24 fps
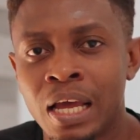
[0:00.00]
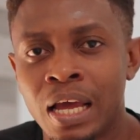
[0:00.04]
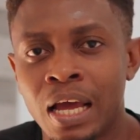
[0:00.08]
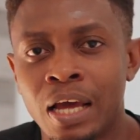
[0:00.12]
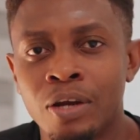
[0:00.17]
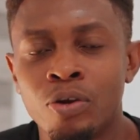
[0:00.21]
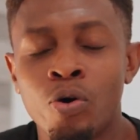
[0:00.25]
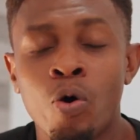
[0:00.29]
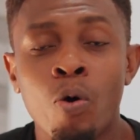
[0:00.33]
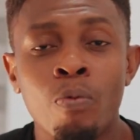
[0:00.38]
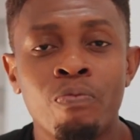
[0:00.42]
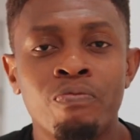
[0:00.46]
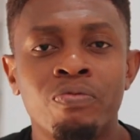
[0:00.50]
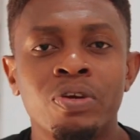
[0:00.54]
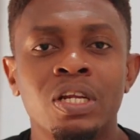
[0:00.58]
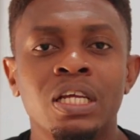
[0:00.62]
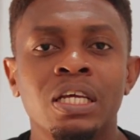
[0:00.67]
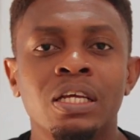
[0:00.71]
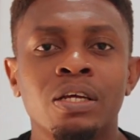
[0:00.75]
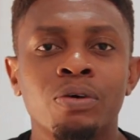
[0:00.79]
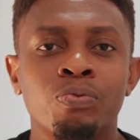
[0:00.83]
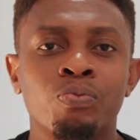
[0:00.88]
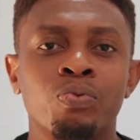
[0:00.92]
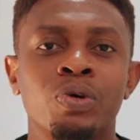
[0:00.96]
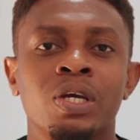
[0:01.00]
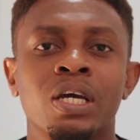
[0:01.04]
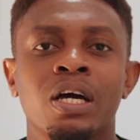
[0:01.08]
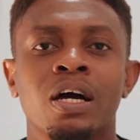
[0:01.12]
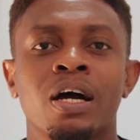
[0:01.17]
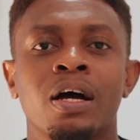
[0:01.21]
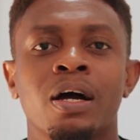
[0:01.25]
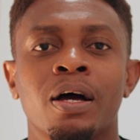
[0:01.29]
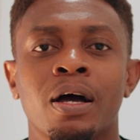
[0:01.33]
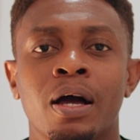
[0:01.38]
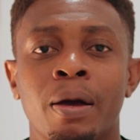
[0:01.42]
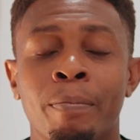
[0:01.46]
and hopefully we
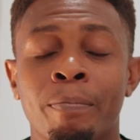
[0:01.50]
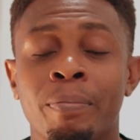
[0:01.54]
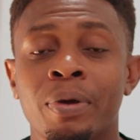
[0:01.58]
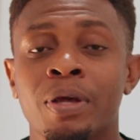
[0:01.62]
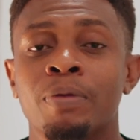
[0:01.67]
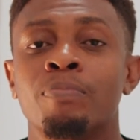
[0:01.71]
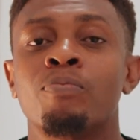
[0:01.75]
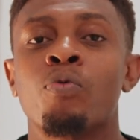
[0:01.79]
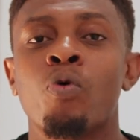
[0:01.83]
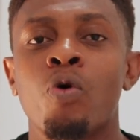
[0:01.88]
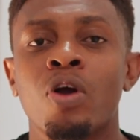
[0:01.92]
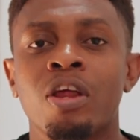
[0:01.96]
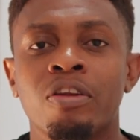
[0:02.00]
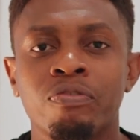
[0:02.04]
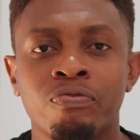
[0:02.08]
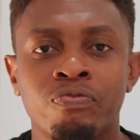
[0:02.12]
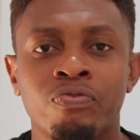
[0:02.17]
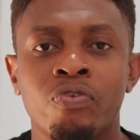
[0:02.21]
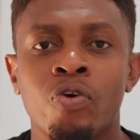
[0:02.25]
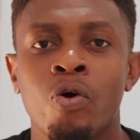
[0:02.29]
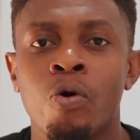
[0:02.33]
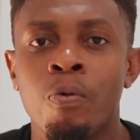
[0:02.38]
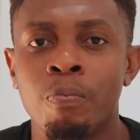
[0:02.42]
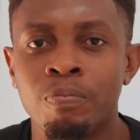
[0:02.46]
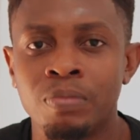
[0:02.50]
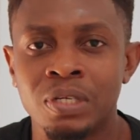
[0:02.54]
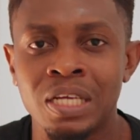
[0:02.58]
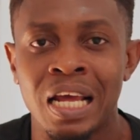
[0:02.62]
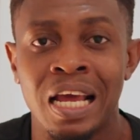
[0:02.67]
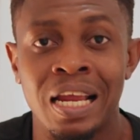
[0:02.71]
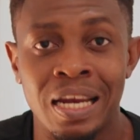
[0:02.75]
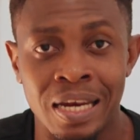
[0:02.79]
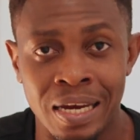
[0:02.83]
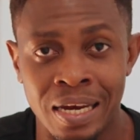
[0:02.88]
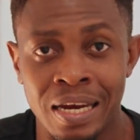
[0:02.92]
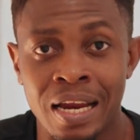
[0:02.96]
are a bit more informed
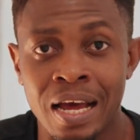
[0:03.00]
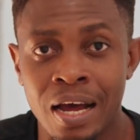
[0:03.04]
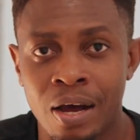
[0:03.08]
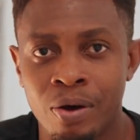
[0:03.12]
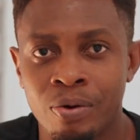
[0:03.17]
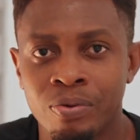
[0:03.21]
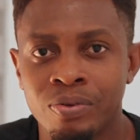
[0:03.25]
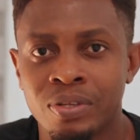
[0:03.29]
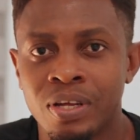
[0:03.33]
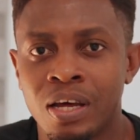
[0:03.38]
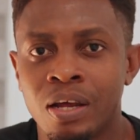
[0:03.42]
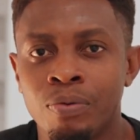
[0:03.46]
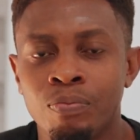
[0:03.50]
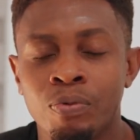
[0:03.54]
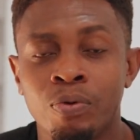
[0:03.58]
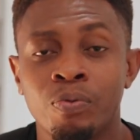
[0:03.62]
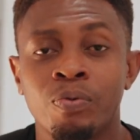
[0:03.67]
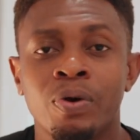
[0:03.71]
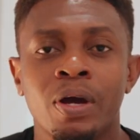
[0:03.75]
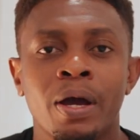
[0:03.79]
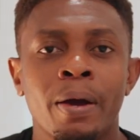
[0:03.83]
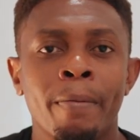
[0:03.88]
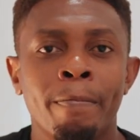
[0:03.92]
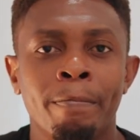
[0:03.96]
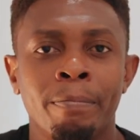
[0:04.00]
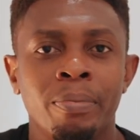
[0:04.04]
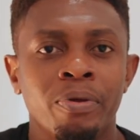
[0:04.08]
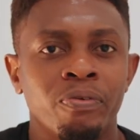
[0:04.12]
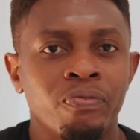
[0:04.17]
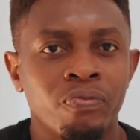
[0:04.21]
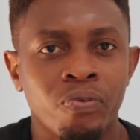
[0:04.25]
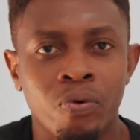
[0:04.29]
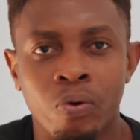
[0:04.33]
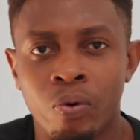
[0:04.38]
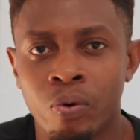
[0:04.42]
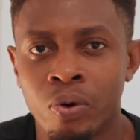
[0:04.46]
now than we were
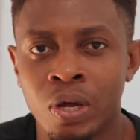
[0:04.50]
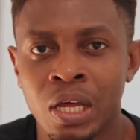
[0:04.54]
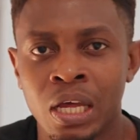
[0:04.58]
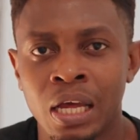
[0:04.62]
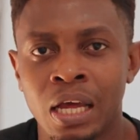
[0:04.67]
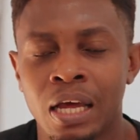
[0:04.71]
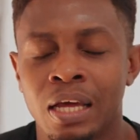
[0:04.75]
before.